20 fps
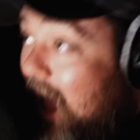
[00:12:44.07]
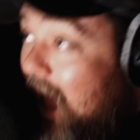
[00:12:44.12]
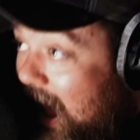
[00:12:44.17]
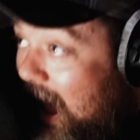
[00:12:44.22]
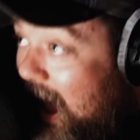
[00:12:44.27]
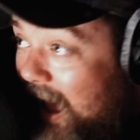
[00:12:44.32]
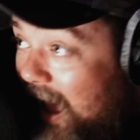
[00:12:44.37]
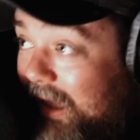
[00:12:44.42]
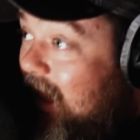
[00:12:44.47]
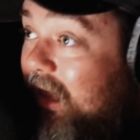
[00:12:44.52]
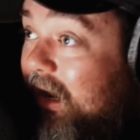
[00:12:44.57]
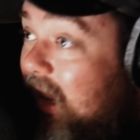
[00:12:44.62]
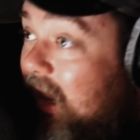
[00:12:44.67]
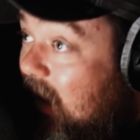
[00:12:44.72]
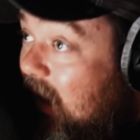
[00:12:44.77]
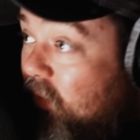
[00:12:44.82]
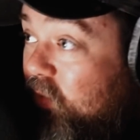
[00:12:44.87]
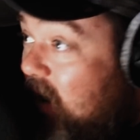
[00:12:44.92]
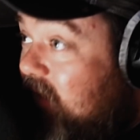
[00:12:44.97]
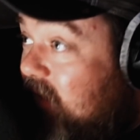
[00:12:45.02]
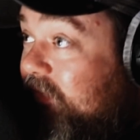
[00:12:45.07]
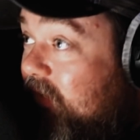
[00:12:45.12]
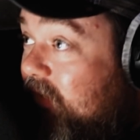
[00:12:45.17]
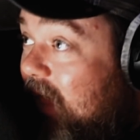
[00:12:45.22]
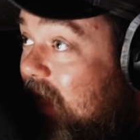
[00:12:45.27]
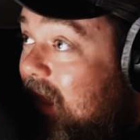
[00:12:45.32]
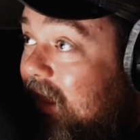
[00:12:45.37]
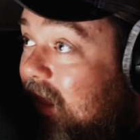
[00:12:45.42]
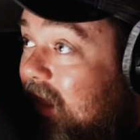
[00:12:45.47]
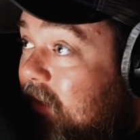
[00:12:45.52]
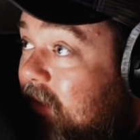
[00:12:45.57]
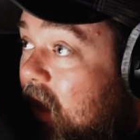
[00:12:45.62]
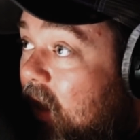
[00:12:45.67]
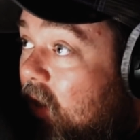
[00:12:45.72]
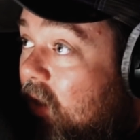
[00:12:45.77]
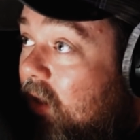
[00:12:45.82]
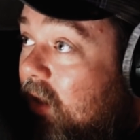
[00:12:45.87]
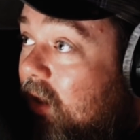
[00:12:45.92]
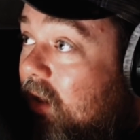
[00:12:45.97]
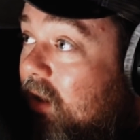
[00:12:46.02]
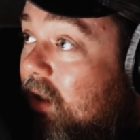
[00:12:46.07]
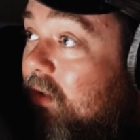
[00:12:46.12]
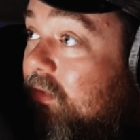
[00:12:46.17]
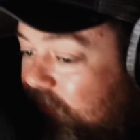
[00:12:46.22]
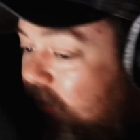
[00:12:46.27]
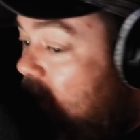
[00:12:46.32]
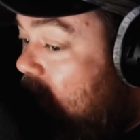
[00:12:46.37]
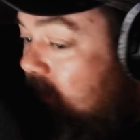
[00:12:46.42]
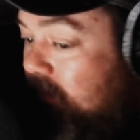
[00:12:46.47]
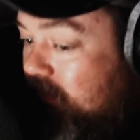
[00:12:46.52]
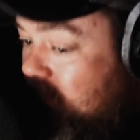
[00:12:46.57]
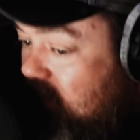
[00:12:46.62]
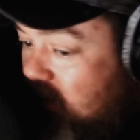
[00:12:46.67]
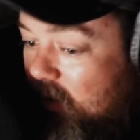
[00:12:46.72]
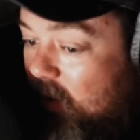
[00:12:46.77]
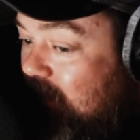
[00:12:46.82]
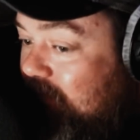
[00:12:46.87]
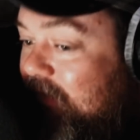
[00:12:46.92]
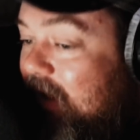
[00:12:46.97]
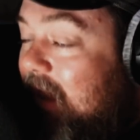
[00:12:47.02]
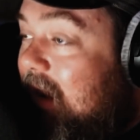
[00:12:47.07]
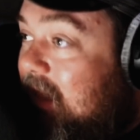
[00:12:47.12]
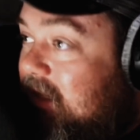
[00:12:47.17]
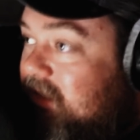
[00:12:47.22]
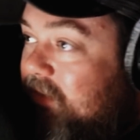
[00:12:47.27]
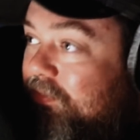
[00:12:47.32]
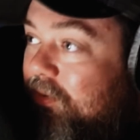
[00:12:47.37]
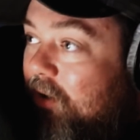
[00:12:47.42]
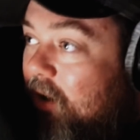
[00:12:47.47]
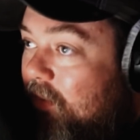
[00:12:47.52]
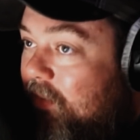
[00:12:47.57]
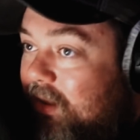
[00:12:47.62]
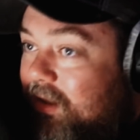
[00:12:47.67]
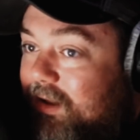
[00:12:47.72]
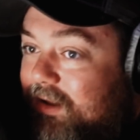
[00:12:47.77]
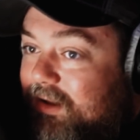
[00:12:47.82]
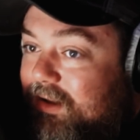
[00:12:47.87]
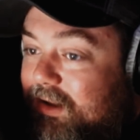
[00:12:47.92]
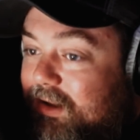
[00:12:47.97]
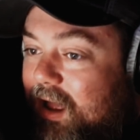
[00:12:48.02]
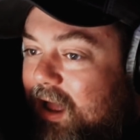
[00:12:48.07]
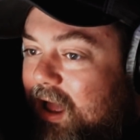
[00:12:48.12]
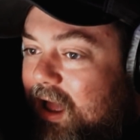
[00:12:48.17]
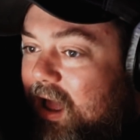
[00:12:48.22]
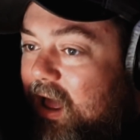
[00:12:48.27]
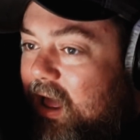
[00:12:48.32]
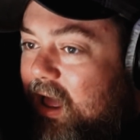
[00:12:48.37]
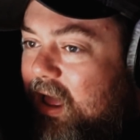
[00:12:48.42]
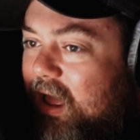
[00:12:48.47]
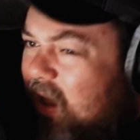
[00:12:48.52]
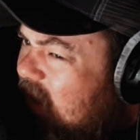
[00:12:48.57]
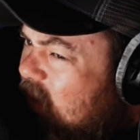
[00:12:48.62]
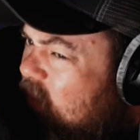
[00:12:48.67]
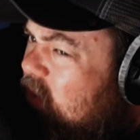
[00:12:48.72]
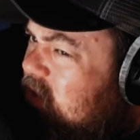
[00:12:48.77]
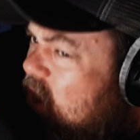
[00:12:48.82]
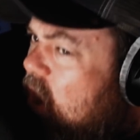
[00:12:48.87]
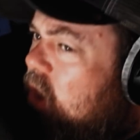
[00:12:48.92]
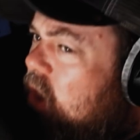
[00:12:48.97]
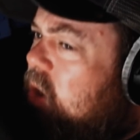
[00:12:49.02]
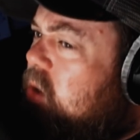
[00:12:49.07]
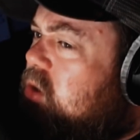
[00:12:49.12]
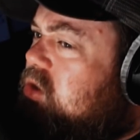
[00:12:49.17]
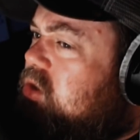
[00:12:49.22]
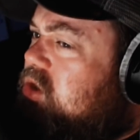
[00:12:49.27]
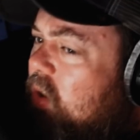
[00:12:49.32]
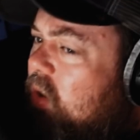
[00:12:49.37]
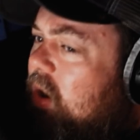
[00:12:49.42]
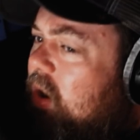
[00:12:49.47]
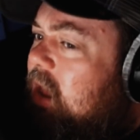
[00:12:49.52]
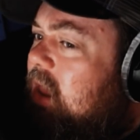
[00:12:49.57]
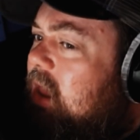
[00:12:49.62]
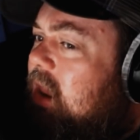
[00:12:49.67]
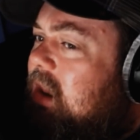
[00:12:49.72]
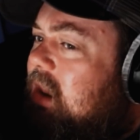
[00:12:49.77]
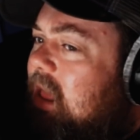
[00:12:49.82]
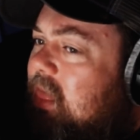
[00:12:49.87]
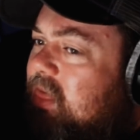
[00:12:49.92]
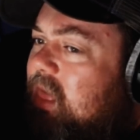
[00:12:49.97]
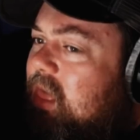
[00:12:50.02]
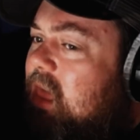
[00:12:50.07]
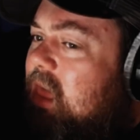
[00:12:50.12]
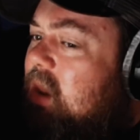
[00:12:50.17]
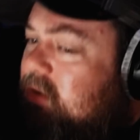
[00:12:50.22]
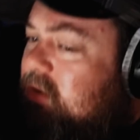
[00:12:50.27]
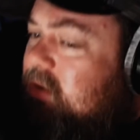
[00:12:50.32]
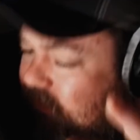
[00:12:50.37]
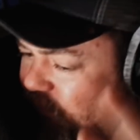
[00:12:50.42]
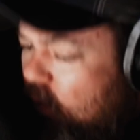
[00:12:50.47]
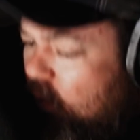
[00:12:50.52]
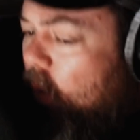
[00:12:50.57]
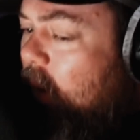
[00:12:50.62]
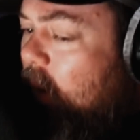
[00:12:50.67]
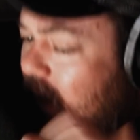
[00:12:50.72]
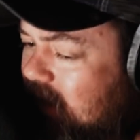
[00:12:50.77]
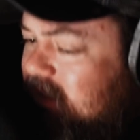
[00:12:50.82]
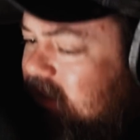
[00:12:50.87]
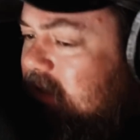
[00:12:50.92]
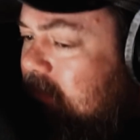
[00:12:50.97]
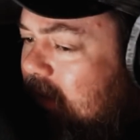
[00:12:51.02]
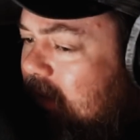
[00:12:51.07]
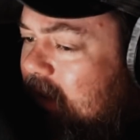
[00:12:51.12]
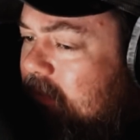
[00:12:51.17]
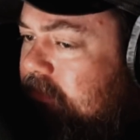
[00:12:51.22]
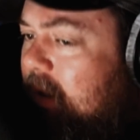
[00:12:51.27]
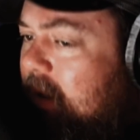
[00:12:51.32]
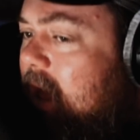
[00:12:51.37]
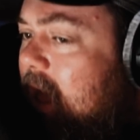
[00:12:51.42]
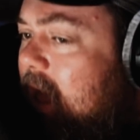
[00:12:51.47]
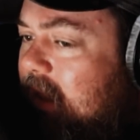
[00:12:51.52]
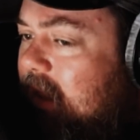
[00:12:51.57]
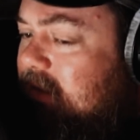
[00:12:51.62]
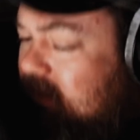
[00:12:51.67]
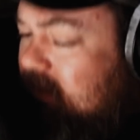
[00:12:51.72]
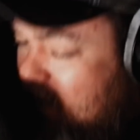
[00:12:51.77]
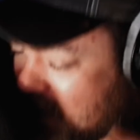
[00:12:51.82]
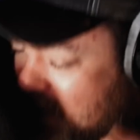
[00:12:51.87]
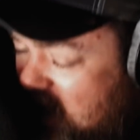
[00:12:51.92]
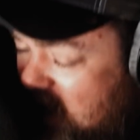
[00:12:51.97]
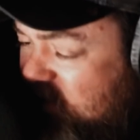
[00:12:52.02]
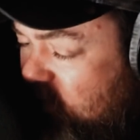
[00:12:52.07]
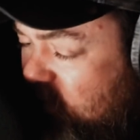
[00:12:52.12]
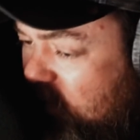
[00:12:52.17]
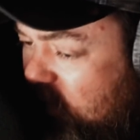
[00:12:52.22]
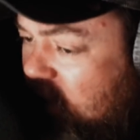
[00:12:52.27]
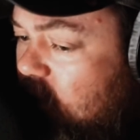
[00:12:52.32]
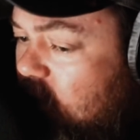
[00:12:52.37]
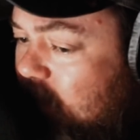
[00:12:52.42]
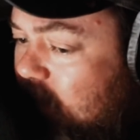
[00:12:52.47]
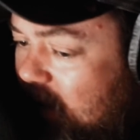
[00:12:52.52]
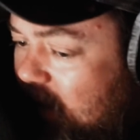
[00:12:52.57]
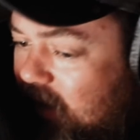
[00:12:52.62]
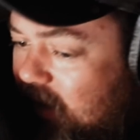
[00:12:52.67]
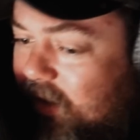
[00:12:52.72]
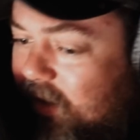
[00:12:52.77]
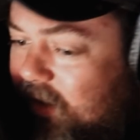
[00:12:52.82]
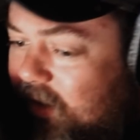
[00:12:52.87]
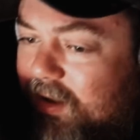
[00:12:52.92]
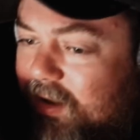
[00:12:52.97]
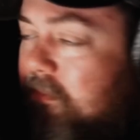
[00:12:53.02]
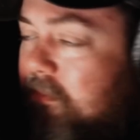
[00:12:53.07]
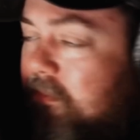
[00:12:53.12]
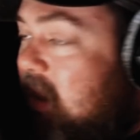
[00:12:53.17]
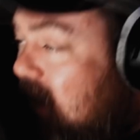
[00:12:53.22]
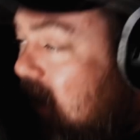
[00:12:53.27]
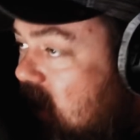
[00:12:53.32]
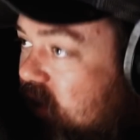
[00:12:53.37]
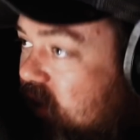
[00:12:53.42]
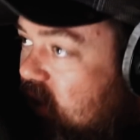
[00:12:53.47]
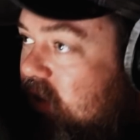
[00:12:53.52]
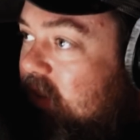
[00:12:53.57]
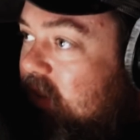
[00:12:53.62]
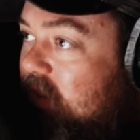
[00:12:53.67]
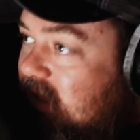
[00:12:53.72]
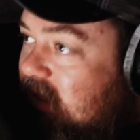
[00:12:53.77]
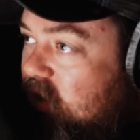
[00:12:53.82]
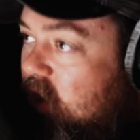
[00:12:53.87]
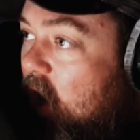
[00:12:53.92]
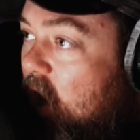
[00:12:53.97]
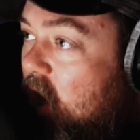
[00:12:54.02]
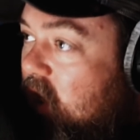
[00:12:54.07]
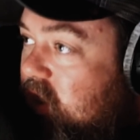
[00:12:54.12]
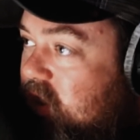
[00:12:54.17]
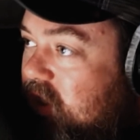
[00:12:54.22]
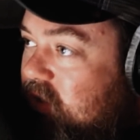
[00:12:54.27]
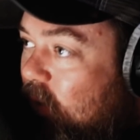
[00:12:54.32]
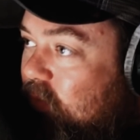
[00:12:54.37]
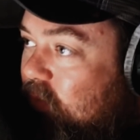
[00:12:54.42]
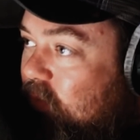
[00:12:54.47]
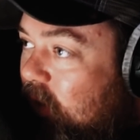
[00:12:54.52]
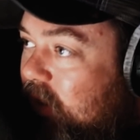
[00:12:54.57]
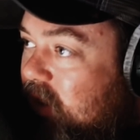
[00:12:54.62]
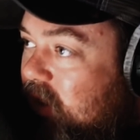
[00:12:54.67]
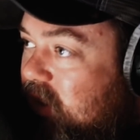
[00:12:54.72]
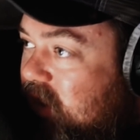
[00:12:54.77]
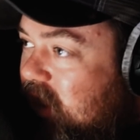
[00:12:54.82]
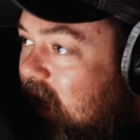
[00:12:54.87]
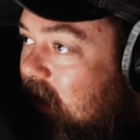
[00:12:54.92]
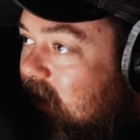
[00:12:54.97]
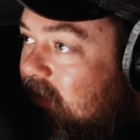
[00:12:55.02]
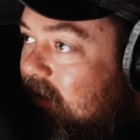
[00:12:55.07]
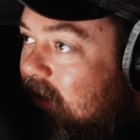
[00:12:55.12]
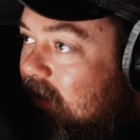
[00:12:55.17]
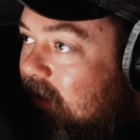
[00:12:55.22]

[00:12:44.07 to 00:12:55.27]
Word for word: I got a red flag email from you know our finance department. Uh, I think it was auto generated, and then it was forwarded to me by an actual human, making sure that these charges were legit.